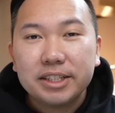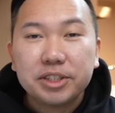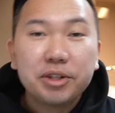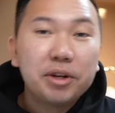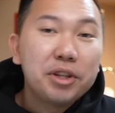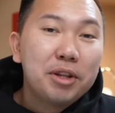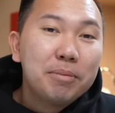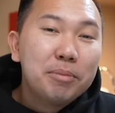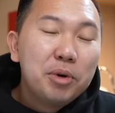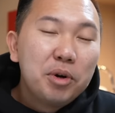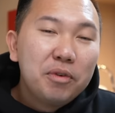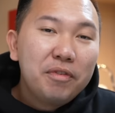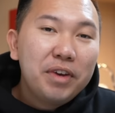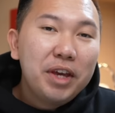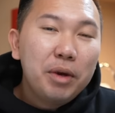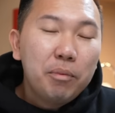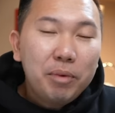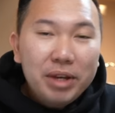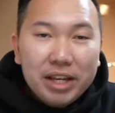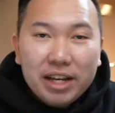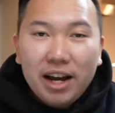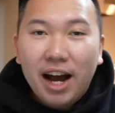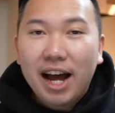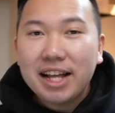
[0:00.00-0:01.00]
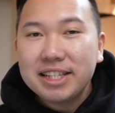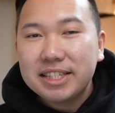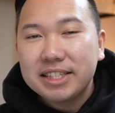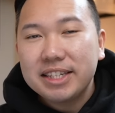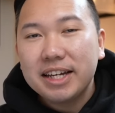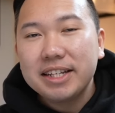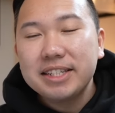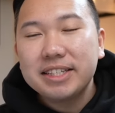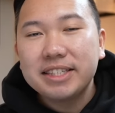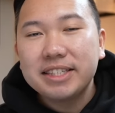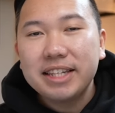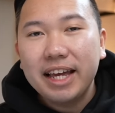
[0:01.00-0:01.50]
So in the movie, we caught
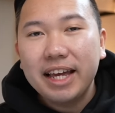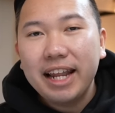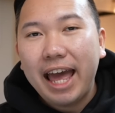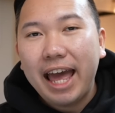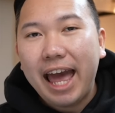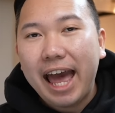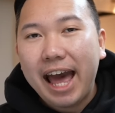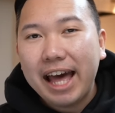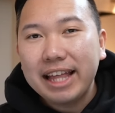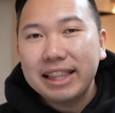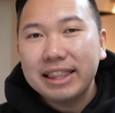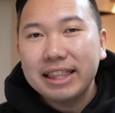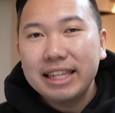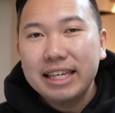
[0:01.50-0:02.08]
sunset at